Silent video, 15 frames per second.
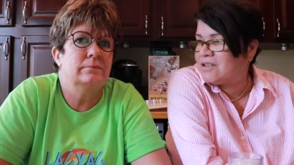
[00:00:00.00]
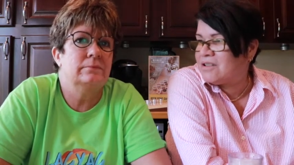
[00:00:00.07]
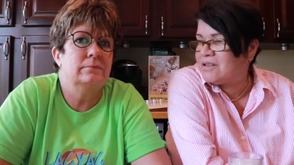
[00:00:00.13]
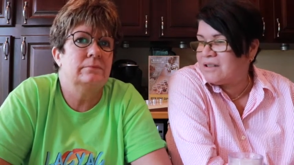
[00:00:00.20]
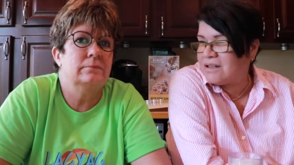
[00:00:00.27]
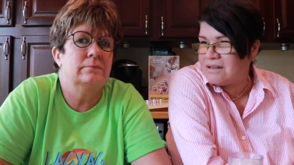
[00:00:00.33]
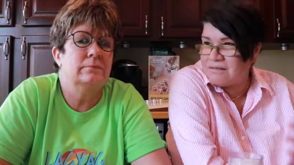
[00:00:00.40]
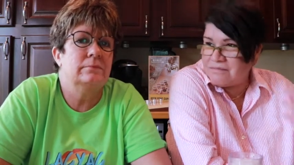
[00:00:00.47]
Speaker 1: She'd
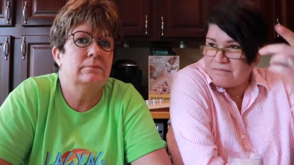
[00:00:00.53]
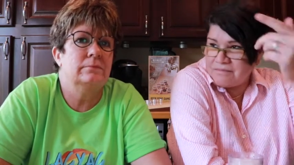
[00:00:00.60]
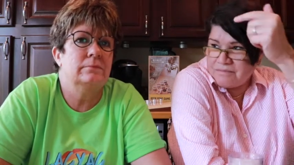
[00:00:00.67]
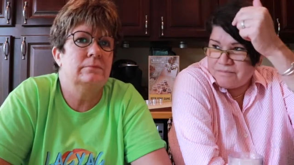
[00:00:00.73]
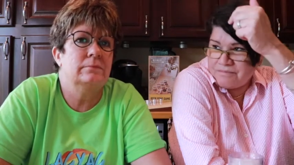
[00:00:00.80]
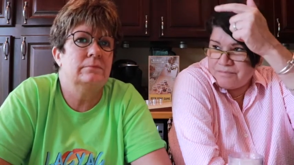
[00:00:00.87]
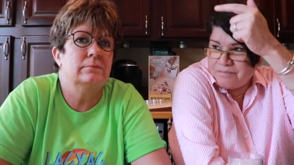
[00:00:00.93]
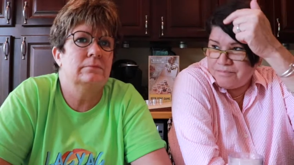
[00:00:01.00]
like
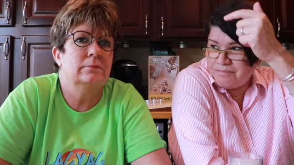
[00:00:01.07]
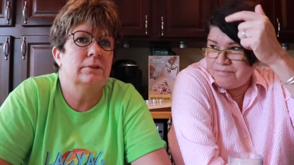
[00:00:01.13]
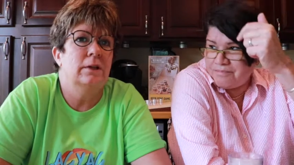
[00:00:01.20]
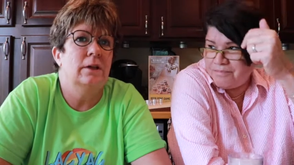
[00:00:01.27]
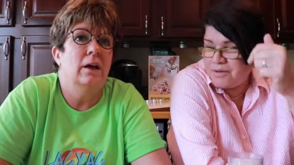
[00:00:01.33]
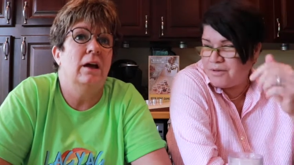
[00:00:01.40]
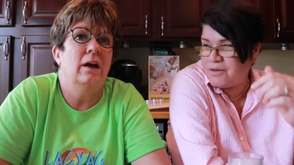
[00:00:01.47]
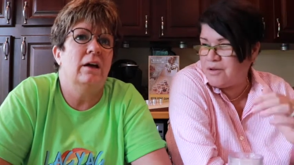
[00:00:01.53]

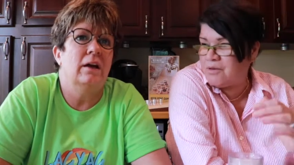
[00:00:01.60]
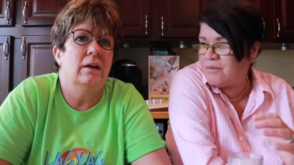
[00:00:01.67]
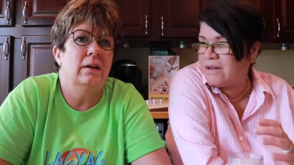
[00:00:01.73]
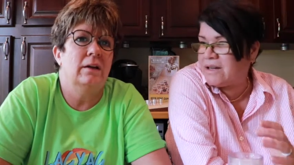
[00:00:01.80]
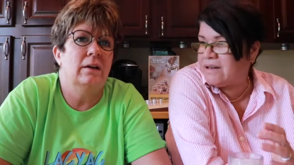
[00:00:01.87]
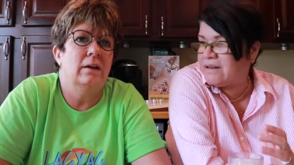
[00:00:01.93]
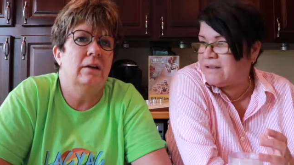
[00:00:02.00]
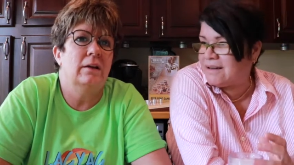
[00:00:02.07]
pull you
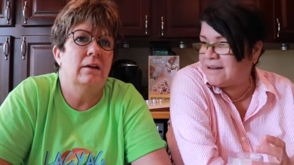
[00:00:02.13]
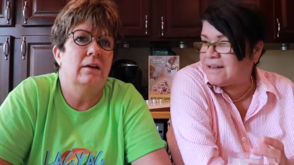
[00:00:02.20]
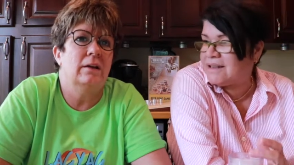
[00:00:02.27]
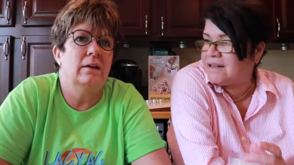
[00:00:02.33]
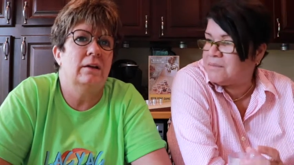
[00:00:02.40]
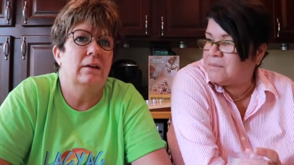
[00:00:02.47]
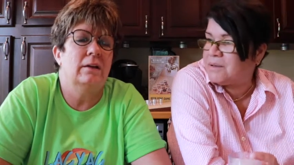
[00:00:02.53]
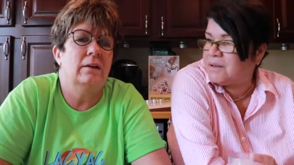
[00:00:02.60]
in, and then I
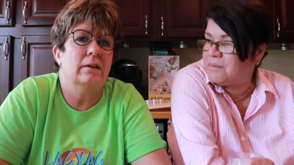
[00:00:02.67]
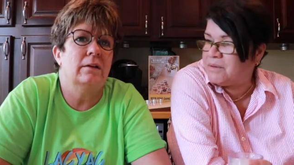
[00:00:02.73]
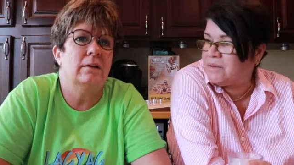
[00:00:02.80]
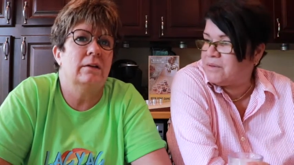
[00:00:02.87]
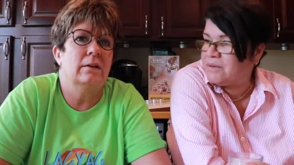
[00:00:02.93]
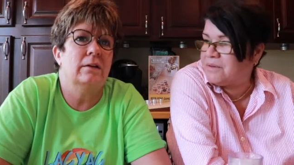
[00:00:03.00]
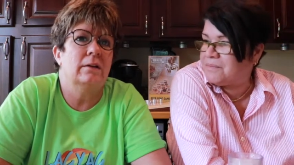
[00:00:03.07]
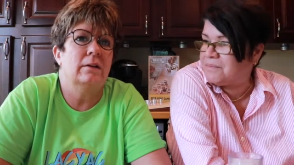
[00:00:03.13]
had to pay, but you
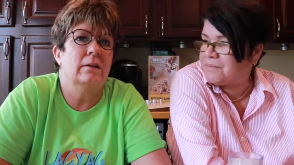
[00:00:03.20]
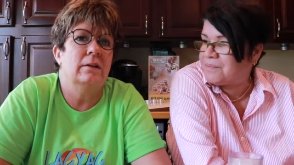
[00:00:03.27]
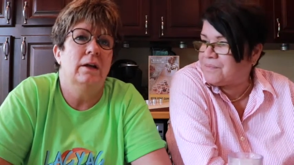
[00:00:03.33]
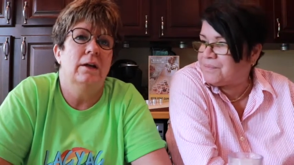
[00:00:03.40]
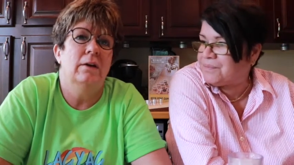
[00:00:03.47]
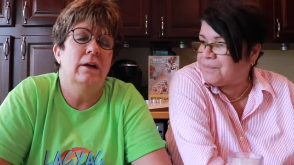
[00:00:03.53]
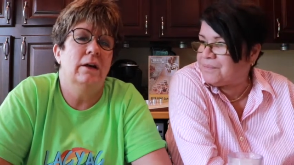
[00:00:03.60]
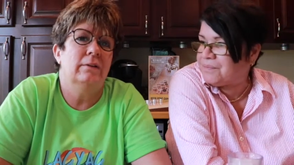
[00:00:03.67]
didn't.
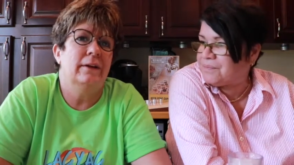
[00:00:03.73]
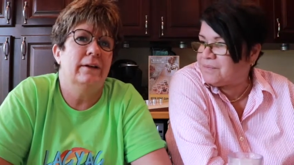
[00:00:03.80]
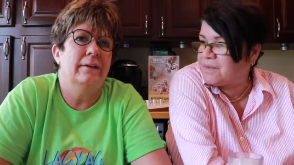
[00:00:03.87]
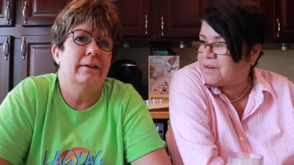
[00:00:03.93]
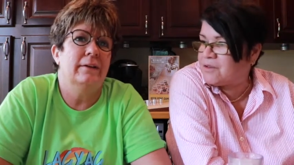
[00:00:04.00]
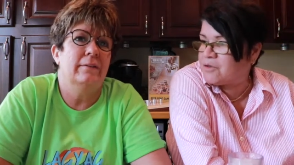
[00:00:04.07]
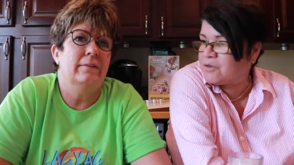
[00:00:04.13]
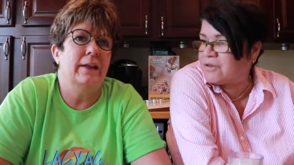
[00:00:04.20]
Speaker 2: Oh, well, you know.
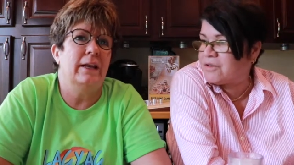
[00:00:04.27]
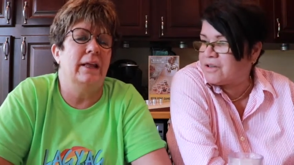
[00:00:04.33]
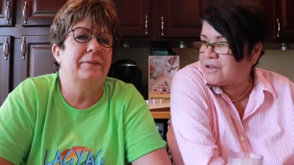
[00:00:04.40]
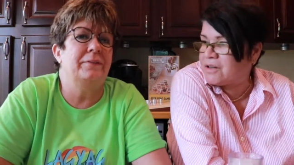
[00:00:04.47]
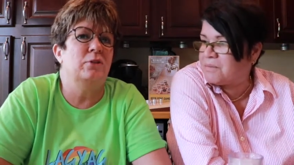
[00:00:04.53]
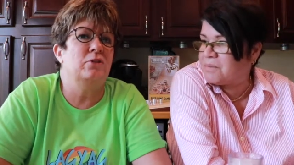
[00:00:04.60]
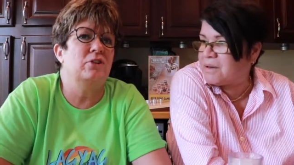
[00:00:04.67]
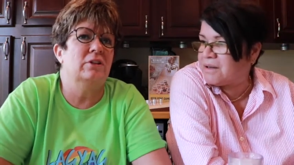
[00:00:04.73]
Patricia they let
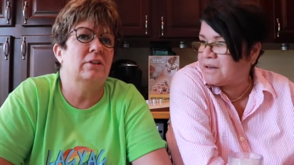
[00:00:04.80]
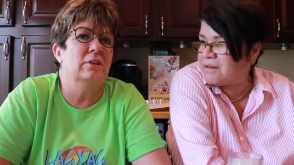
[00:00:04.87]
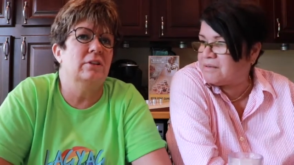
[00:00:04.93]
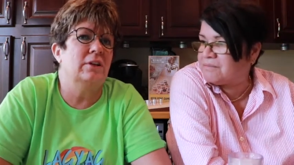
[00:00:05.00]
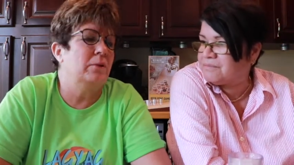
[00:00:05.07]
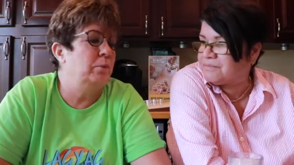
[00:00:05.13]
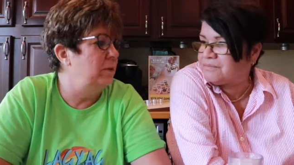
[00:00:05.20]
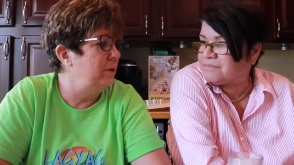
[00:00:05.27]
those
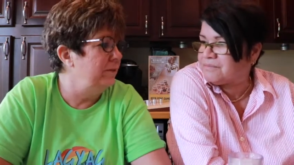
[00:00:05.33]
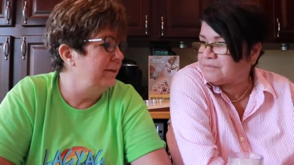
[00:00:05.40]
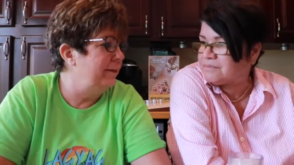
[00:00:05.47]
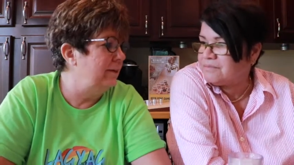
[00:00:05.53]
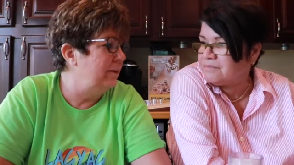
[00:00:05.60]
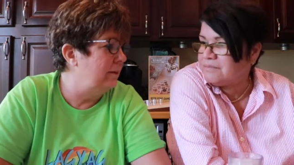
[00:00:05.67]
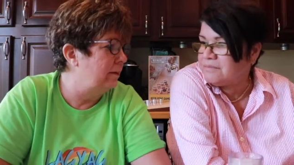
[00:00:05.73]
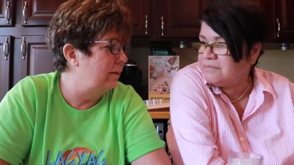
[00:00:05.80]
good-looking ones in.
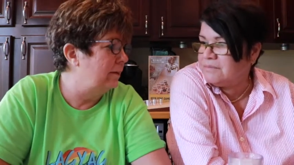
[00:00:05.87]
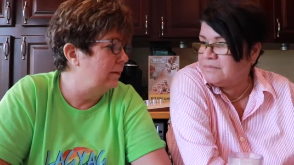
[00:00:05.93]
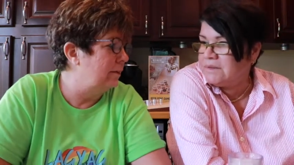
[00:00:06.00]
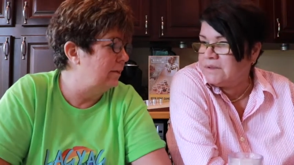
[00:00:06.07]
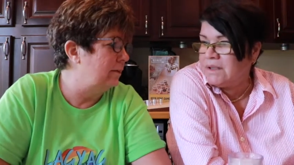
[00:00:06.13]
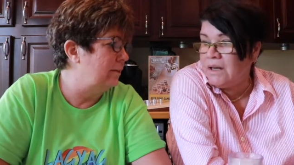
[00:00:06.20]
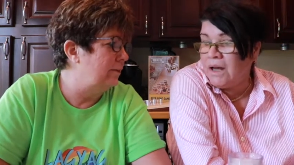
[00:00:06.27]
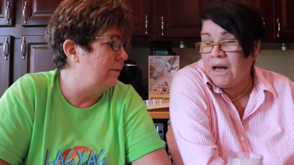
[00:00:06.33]

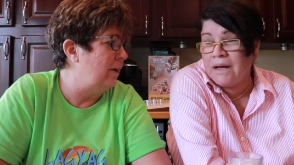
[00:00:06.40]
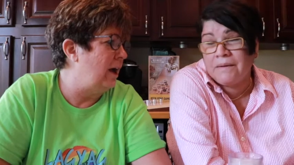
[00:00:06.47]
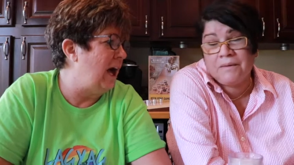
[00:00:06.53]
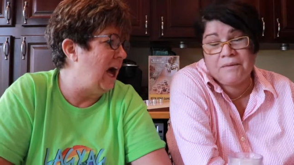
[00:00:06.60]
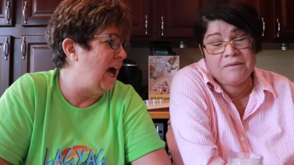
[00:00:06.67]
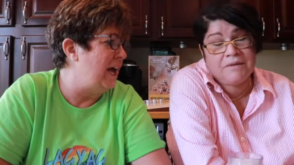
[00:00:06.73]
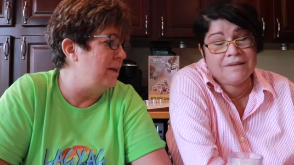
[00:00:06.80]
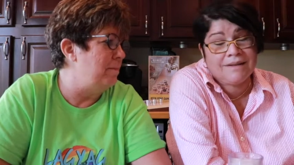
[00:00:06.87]
I don't
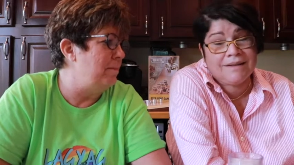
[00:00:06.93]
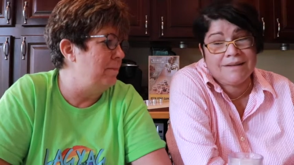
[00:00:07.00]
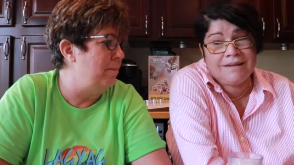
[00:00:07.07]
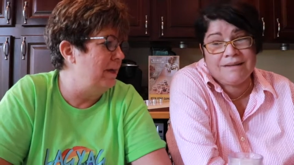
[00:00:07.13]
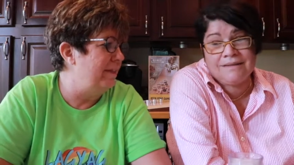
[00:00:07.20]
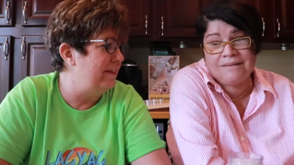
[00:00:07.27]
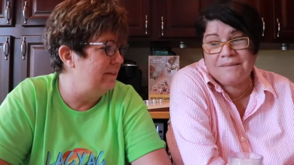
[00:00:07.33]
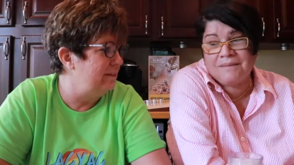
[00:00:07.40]
know was uh,
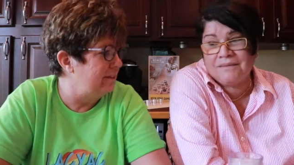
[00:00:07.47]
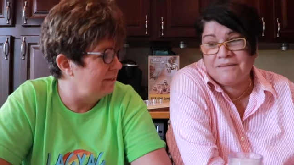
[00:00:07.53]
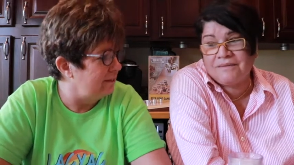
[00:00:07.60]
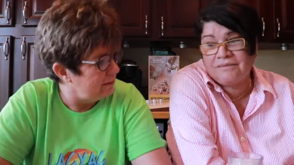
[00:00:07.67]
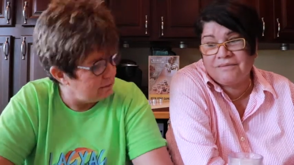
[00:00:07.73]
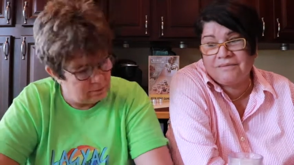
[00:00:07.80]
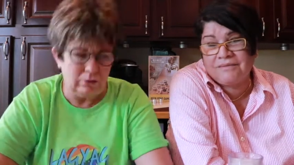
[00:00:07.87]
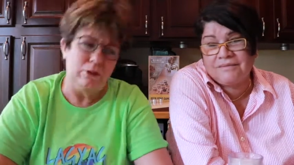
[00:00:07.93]

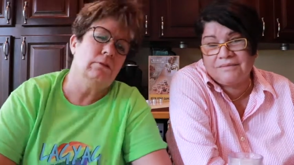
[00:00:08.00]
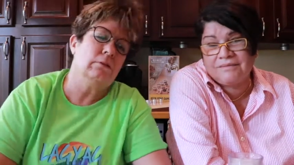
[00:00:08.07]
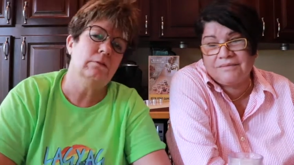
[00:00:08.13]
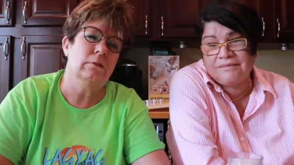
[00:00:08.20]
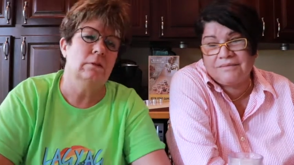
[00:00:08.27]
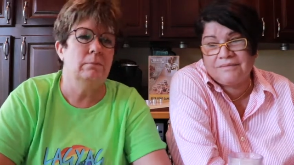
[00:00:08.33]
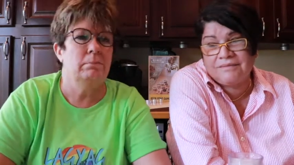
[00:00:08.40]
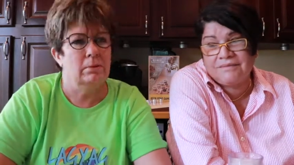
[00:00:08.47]
that.
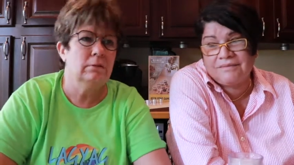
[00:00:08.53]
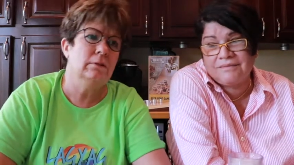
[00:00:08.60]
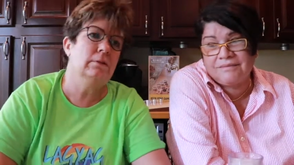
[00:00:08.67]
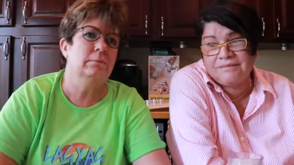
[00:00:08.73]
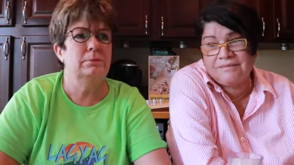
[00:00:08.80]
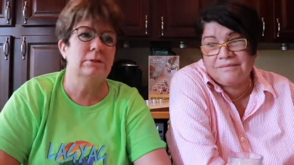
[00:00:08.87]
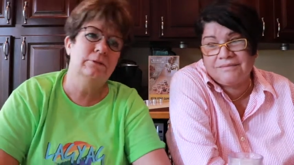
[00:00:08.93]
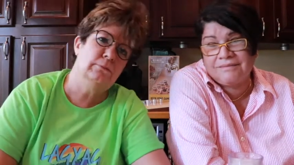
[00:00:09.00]
Pull
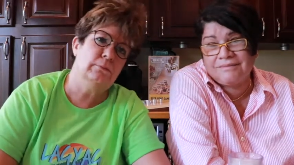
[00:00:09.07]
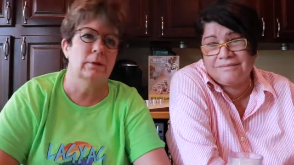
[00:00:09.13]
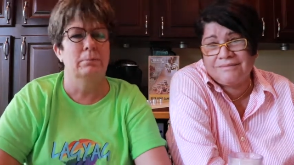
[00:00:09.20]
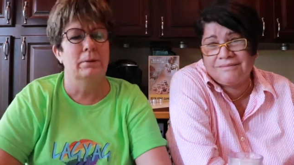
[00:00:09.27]
up to my